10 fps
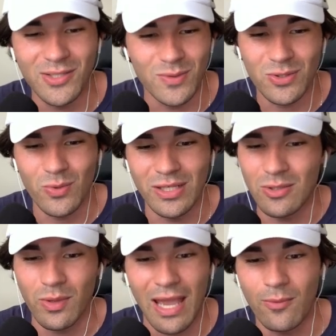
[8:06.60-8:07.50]
so soon? He's
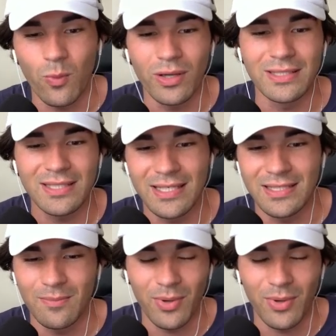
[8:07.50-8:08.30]
only had 1 season.